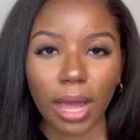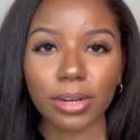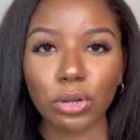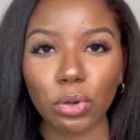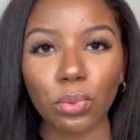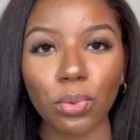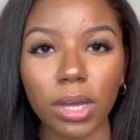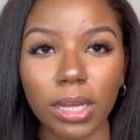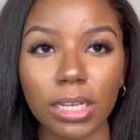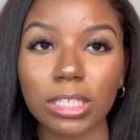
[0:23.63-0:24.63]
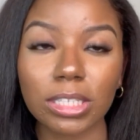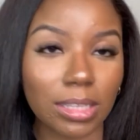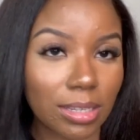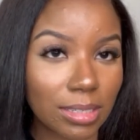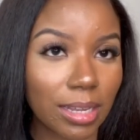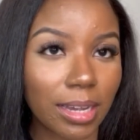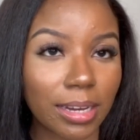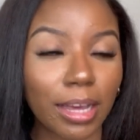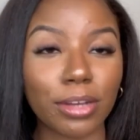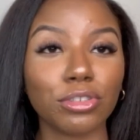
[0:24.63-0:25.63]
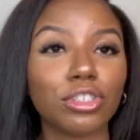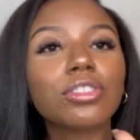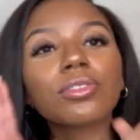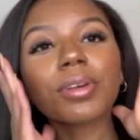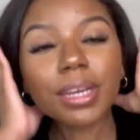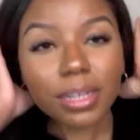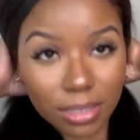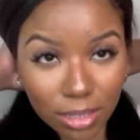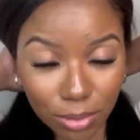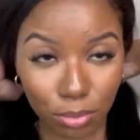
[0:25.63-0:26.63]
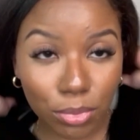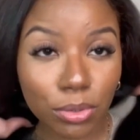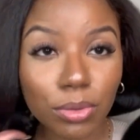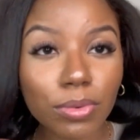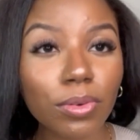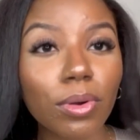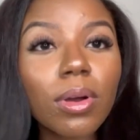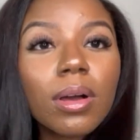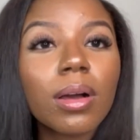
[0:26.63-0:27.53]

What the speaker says: I know what she looks like now, straightened, beautiful.